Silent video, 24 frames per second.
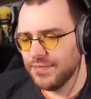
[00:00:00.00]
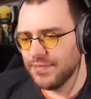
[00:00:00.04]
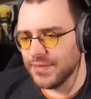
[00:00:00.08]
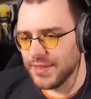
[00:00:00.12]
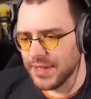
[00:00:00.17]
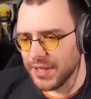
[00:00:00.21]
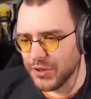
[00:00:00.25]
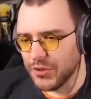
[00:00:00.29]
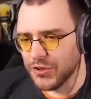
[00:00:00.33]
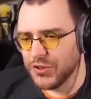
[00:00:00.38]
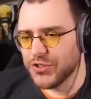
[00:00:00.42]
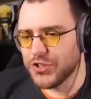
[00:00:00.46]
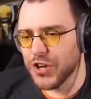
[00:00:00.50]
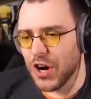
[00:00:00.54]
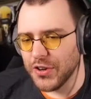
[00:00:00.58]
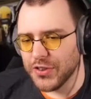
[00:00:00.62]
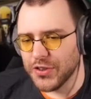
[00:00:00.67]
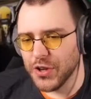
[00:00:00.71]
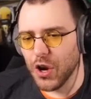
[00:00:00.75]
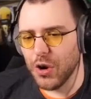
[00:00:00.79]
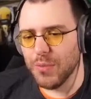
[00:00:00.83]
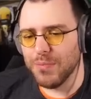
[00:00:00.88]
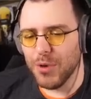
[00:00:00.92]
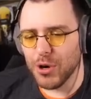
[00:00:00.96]
It'll start
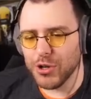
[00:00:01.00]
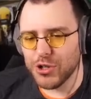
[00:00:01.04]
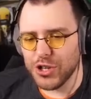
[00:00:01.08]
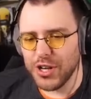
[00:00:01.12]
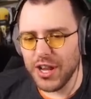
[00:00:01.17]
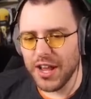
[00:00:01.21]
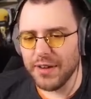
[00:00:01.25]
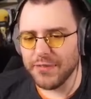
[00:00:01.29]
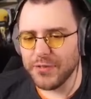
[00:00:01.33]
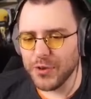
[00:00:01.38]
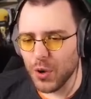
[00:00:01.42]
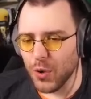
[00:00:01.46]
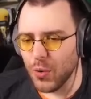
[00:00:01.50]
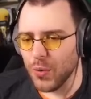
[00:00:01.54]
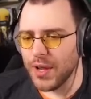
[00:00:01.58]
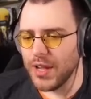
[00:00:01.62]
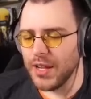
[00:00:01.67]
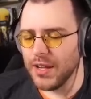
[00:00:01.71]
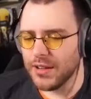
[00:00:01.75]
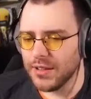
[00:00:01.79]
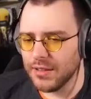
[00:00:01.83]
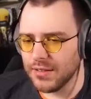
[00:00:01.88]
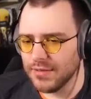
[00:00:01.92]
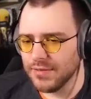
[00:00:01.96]
to go mushy after a
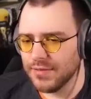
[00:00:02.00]
week.